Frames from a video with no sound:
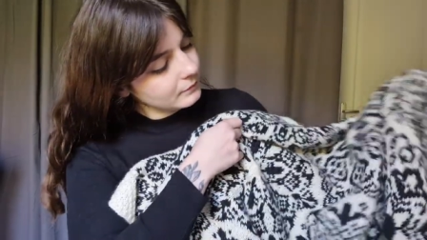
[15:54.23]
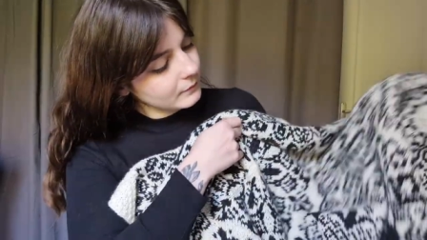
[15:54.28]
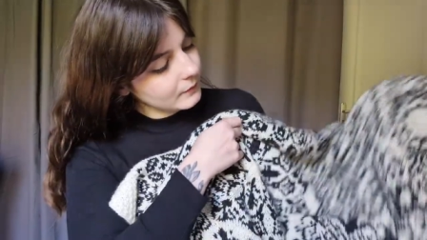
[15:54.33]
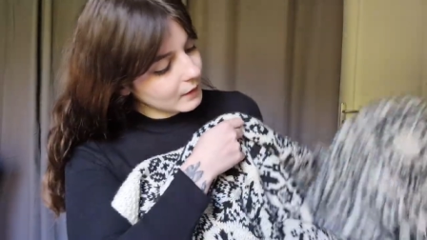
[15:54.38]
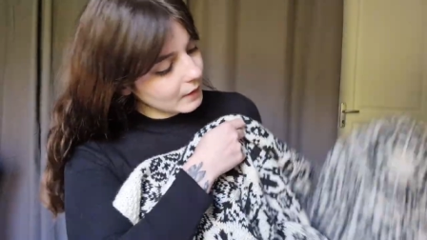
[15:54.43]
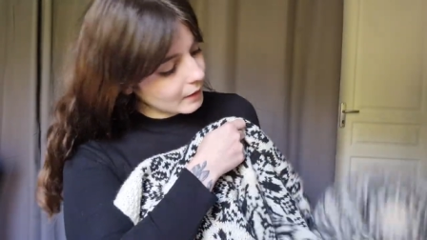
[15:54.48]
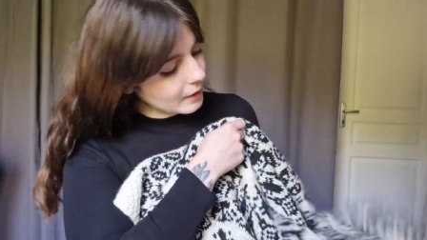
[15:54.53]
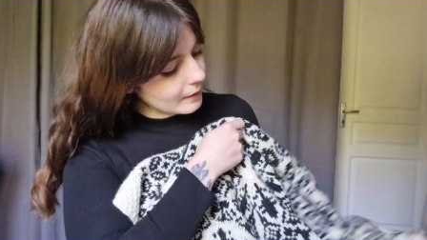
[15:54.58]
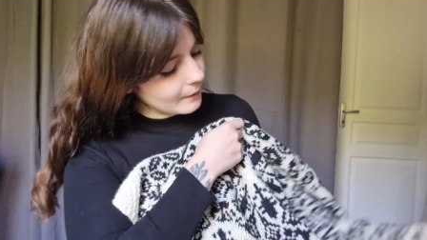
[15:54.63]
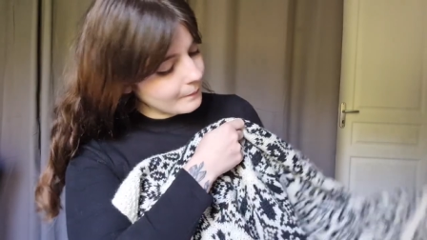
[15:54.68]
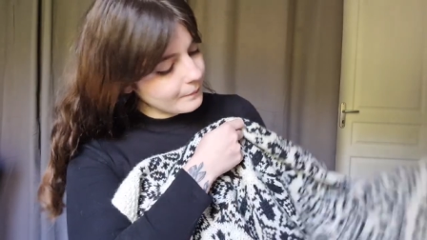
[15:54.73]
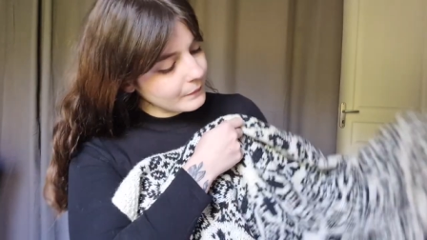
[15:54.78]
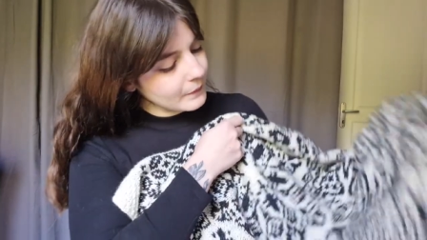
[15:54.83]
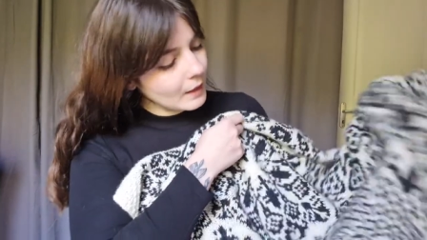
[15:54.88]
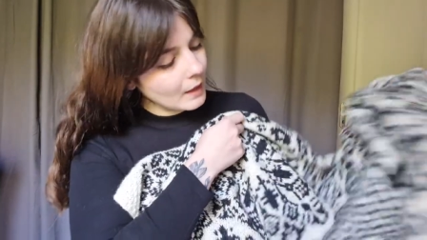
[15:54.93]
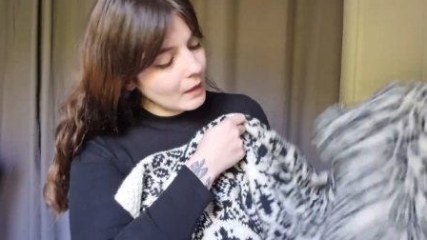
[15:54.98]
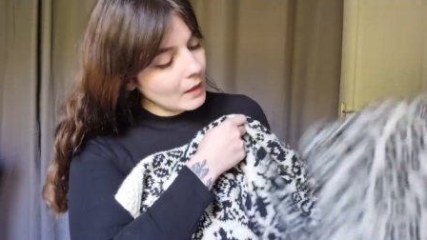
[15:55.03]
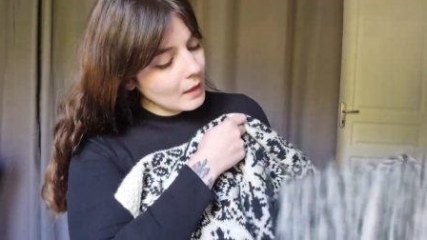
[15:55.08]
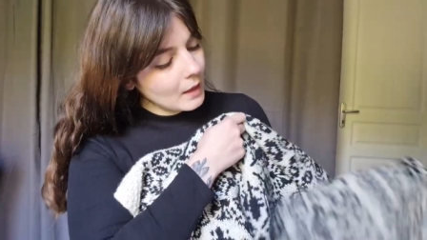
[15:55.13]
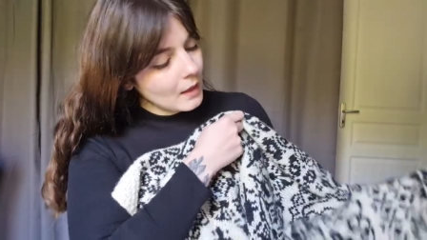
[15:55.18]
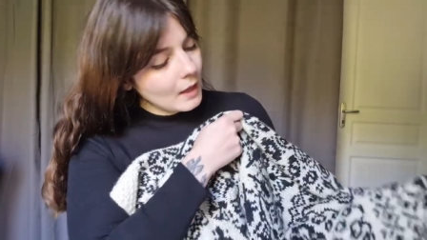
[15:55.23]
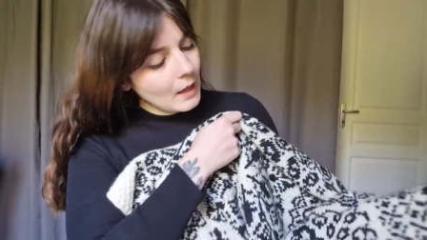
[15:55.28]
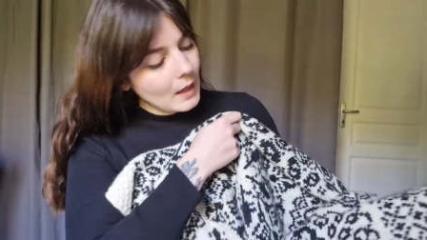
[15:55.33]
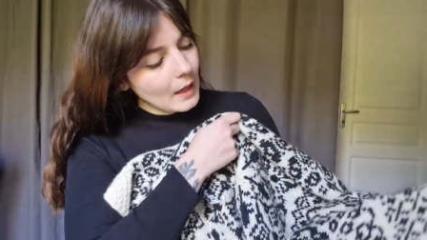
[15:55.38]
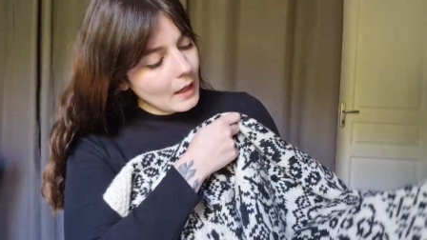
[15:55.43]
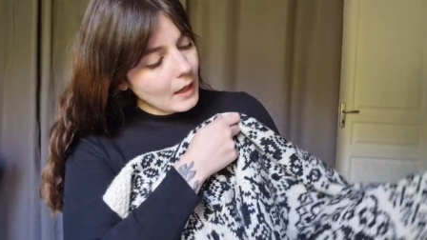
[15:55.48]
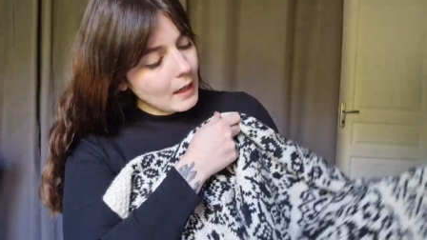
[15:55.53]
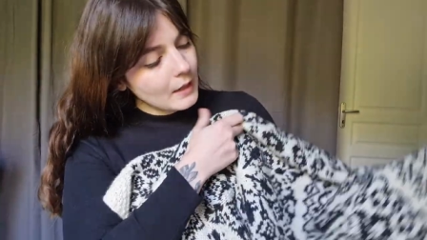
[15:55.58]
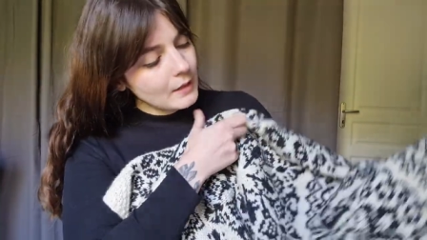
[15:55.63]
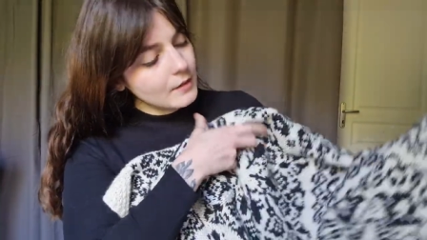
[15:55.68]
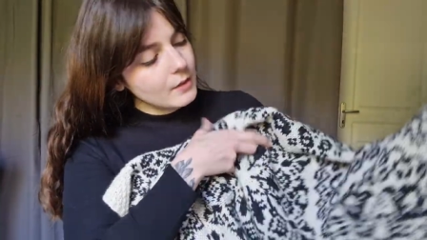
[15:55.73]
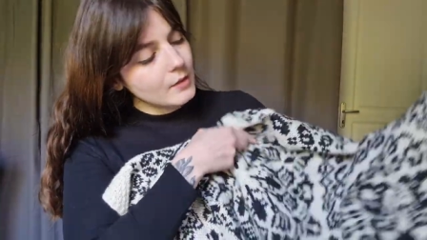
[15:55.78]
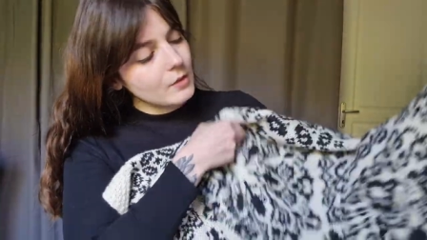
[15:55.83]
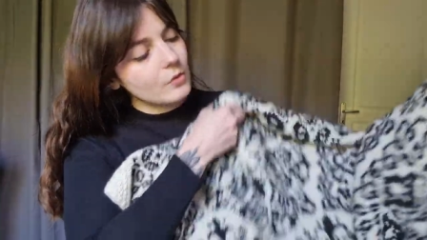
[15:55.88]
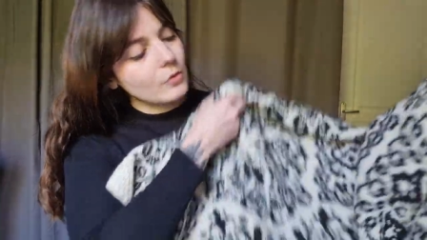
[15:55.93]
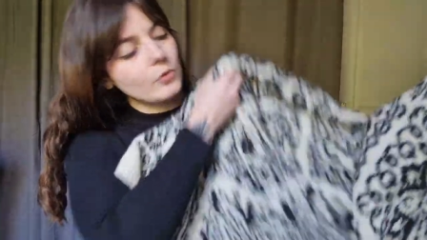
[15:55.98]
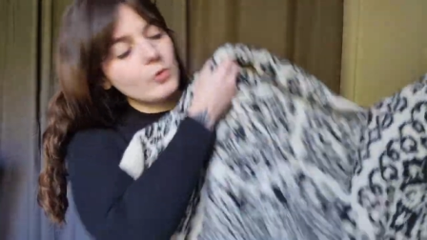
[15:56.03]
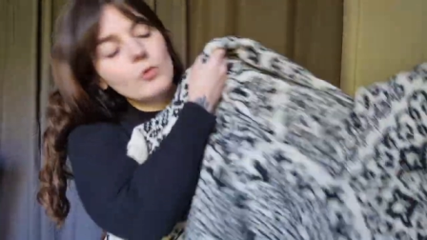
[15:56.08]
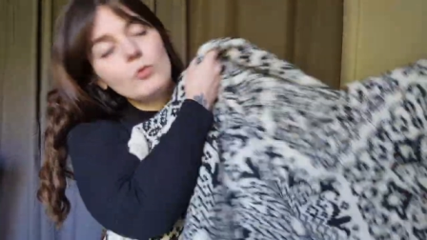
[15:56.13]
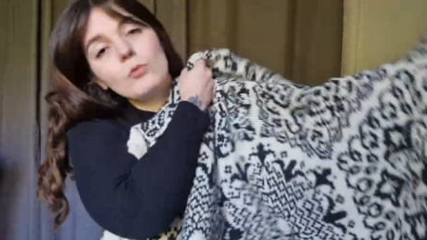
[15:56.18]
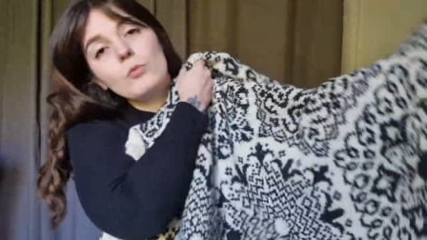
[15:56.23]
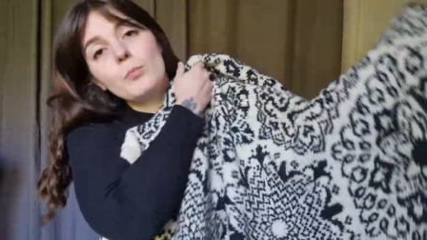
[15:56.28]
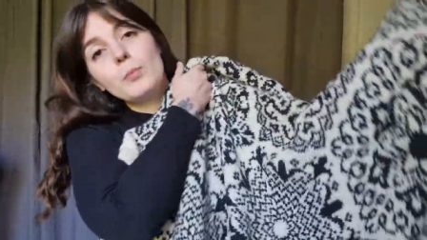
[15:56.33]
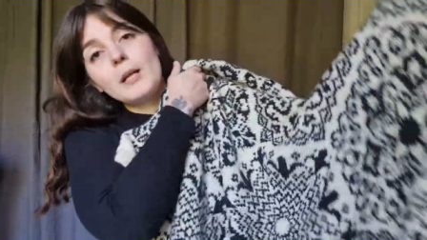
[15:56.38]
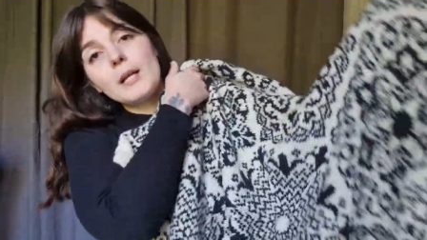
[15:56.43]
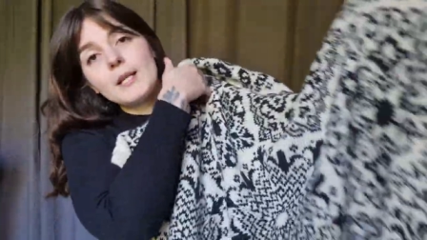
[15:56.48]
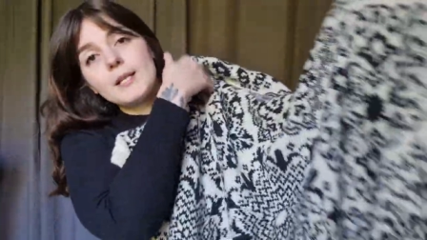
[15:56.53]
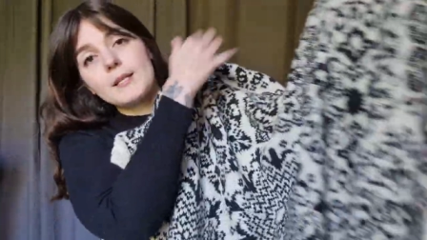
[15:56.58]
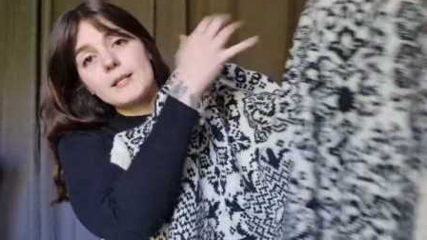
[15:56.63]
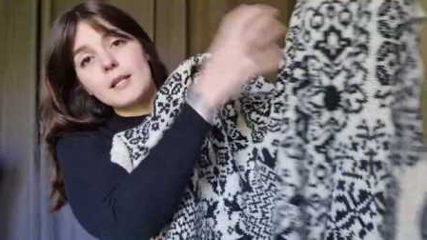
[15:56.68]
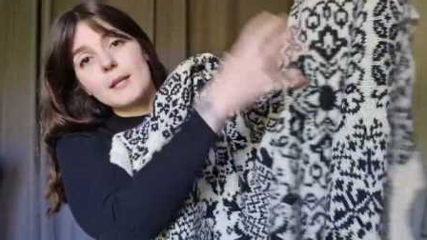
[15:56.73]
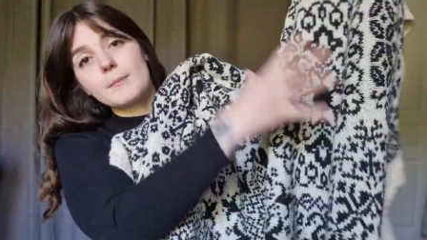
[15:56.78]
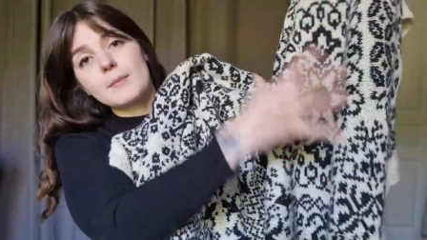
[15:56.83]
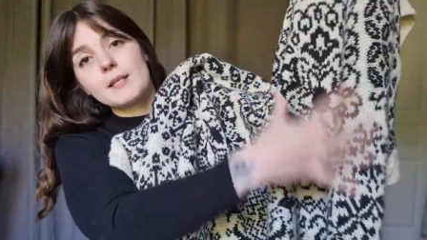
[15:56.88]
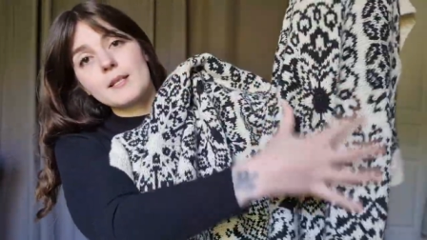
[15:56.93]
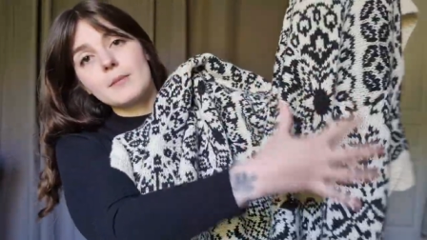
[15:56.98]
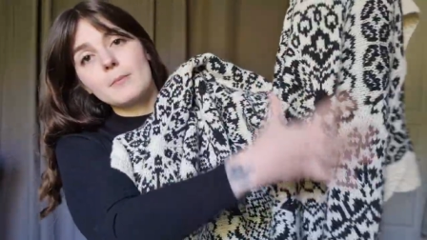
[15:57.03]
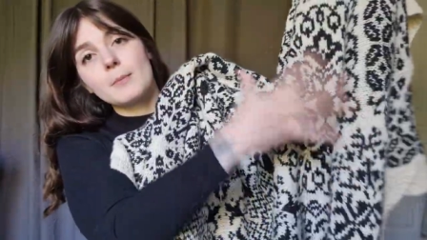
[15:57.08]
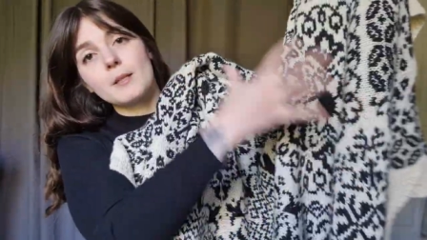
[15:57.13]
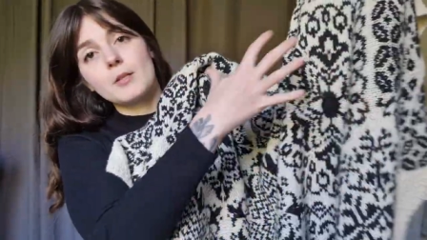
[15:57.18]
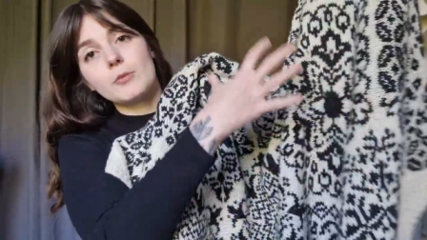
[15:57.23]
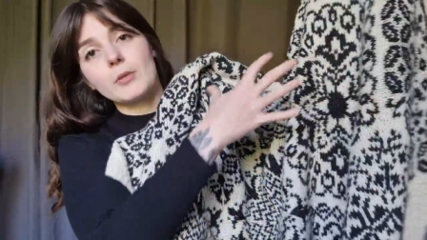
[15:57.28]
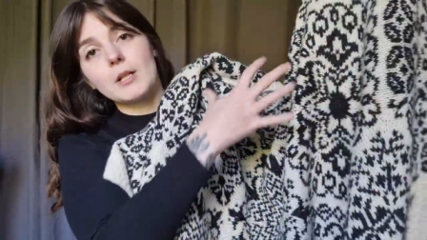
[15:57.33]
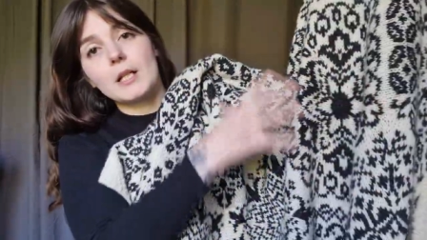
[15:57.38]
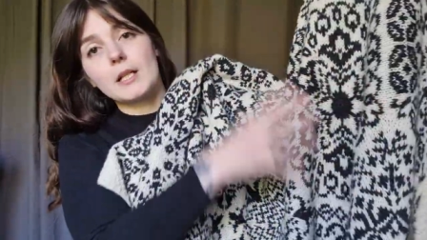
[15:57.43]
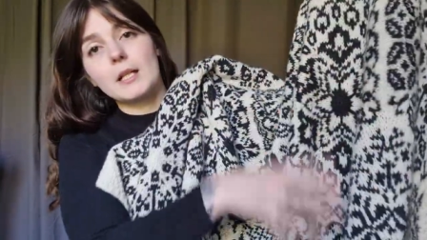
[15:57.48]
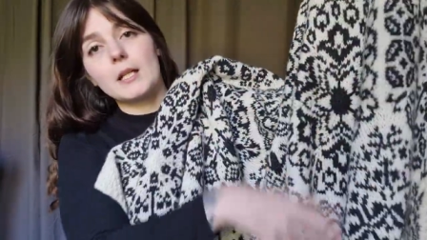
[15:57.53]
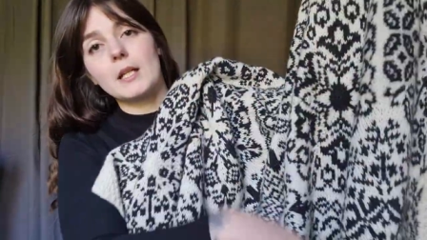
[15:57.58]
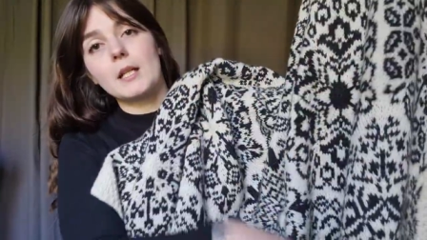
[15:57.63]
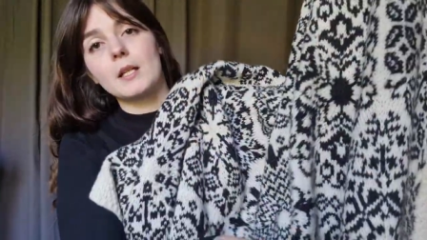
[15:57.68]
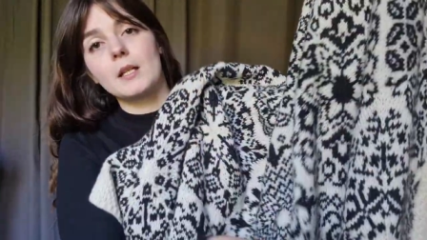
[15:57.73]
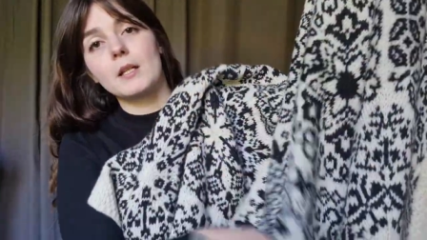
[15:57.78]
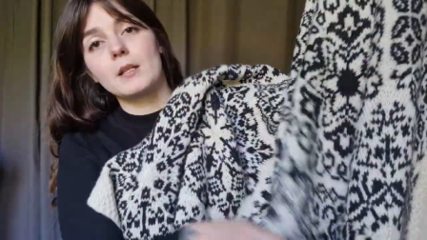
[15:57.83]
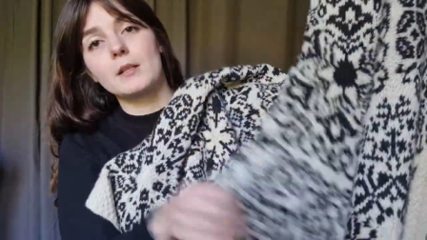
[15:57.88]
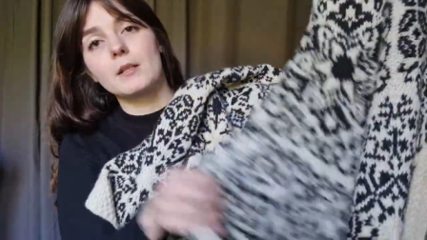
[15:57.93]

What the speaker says: And so you place them symmetrically